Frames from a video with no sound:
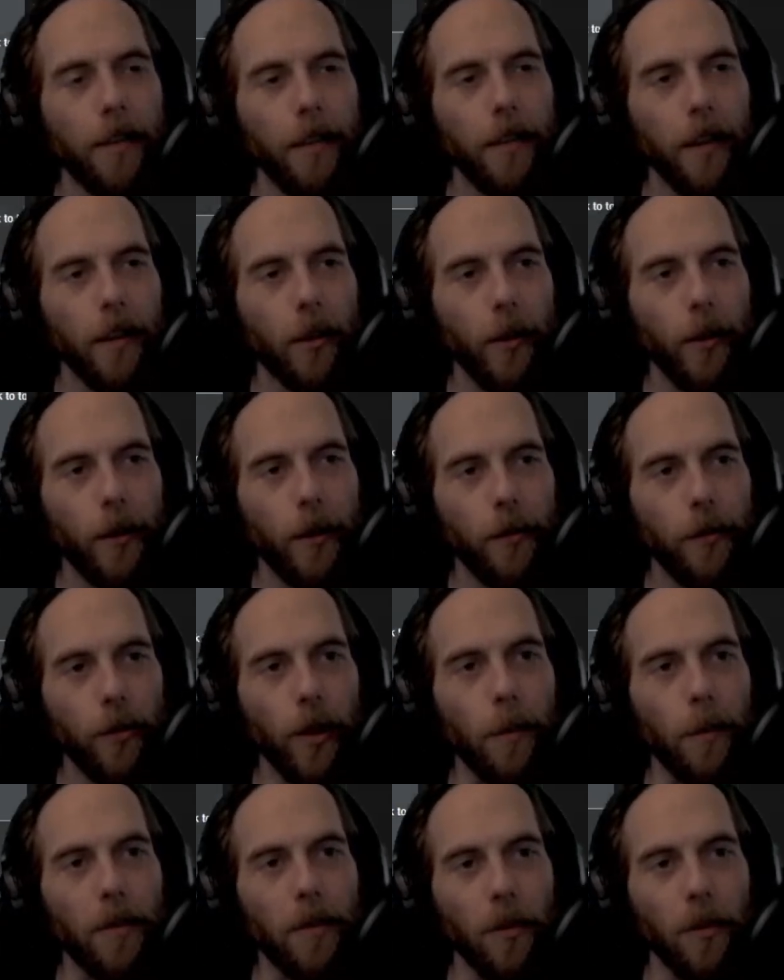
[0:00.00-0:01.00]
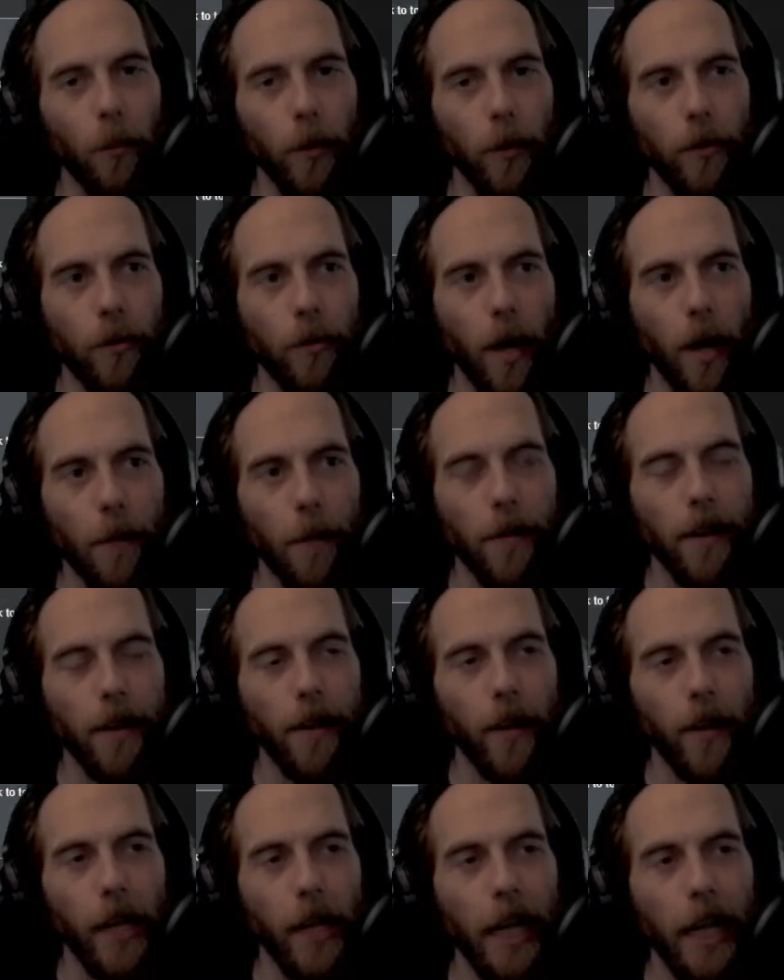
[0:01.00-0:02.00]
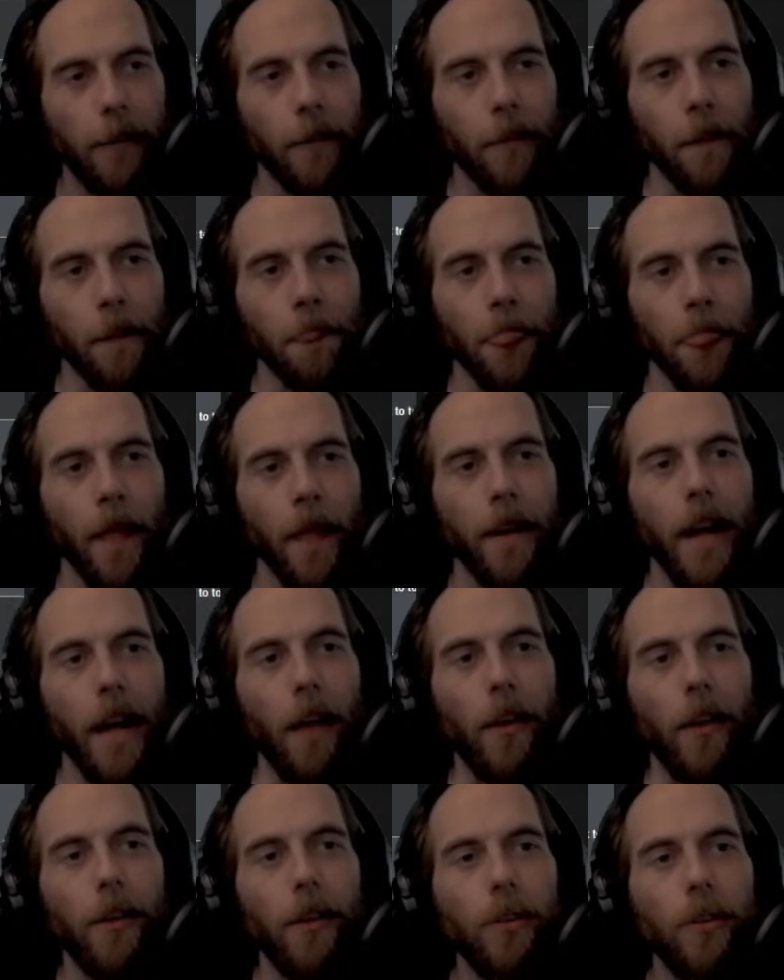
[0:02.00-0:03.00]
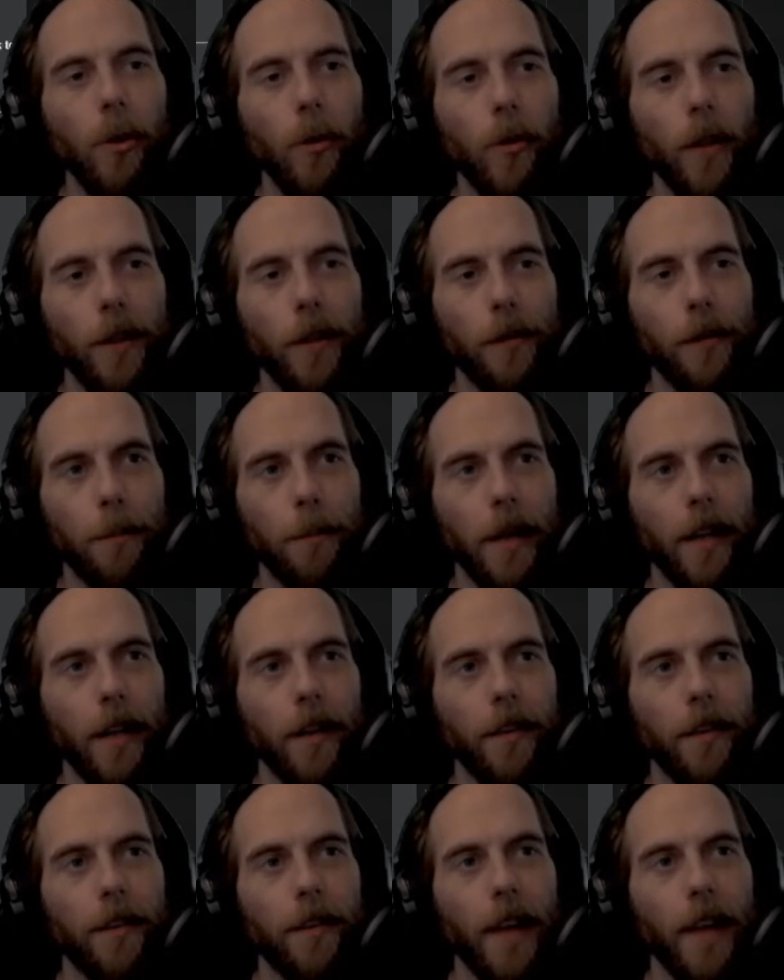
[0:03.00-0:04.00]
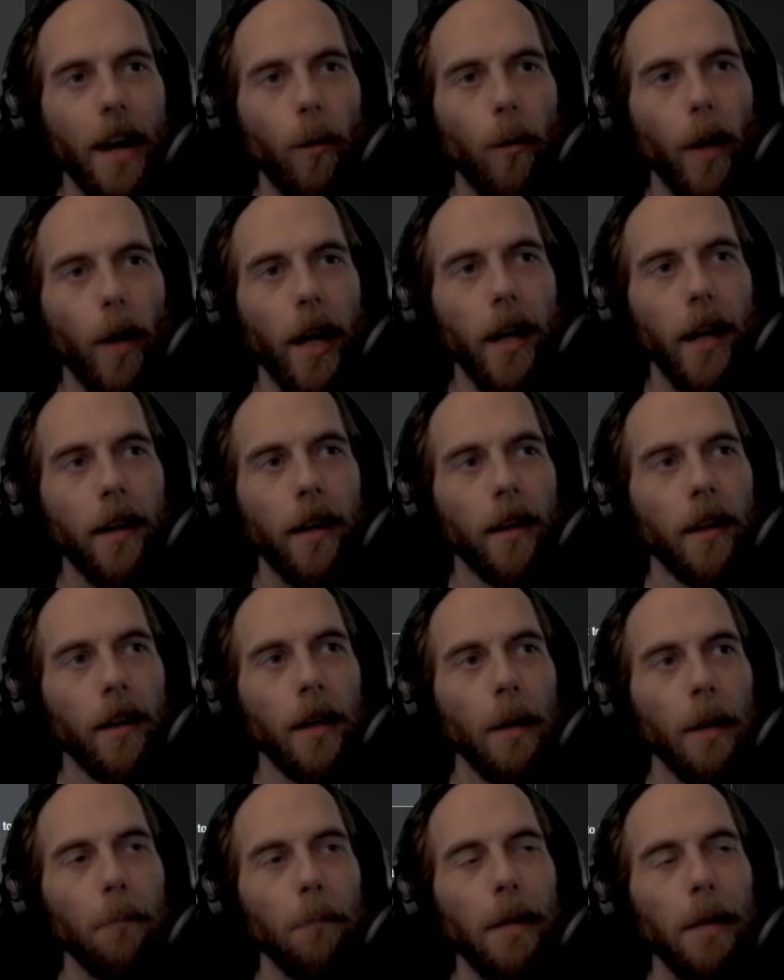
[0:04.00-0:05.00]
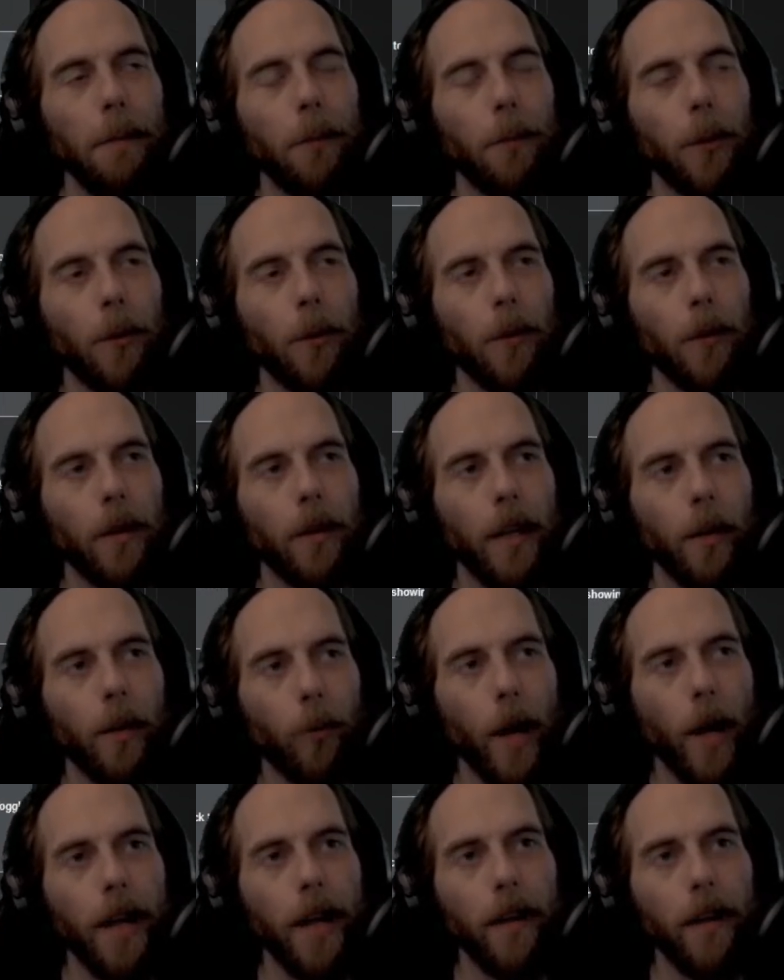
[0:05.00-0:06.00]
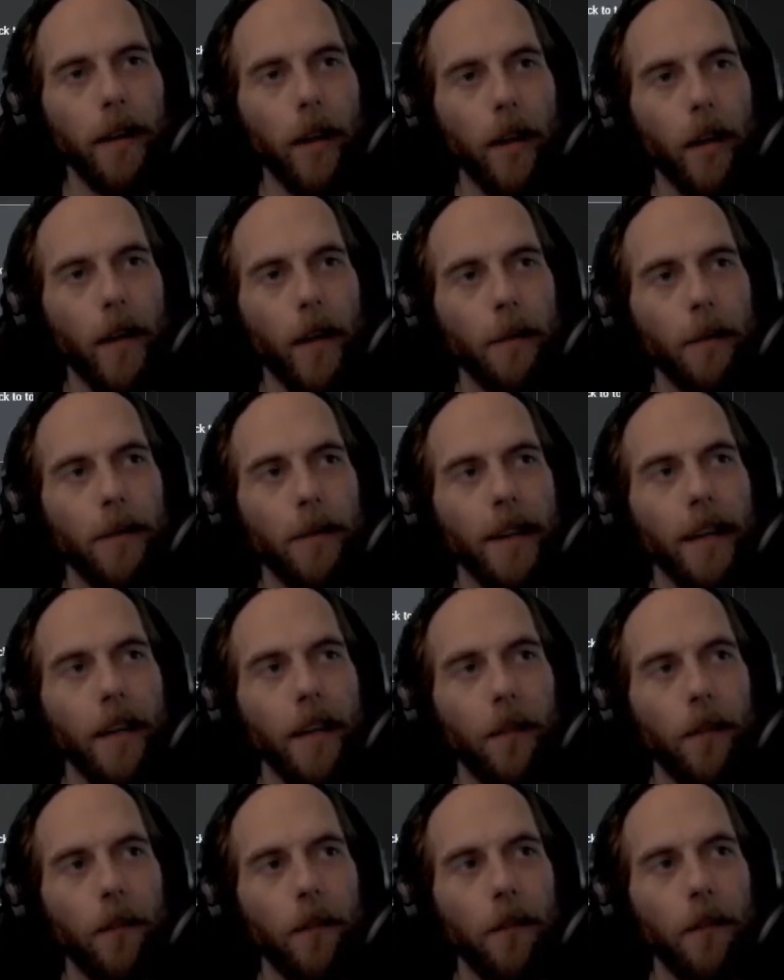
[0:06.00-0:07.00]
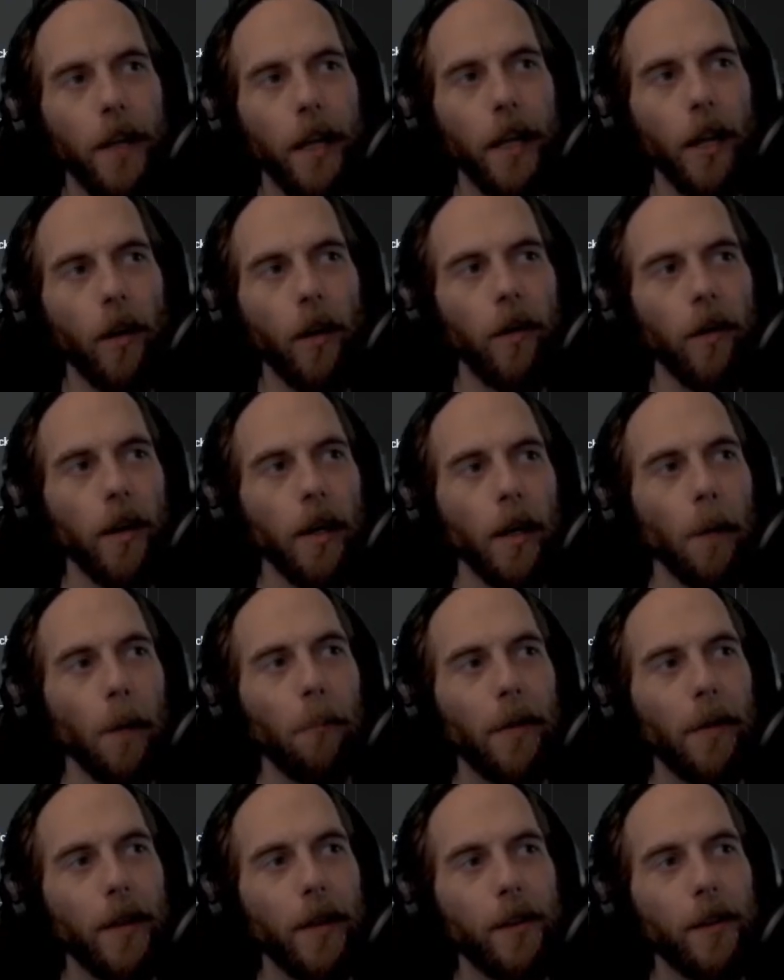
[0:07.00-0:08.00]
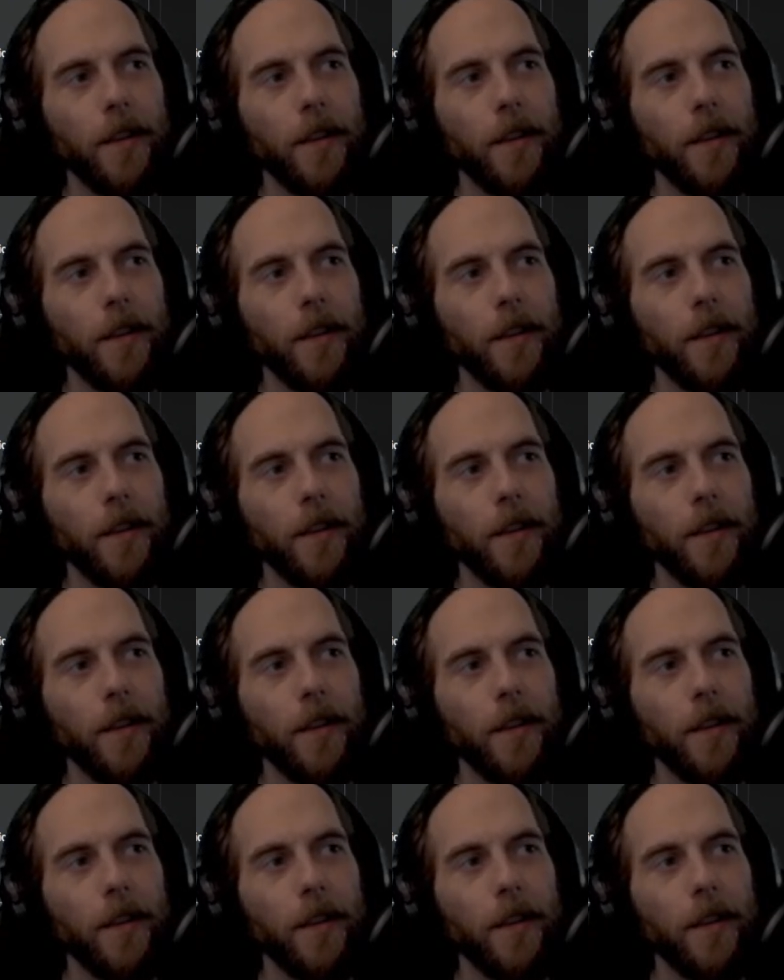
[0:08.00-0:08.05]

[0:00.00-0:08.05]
Chris chips was dropped into the game. Now, they do this because that way people can right-click on them to get the video, but there's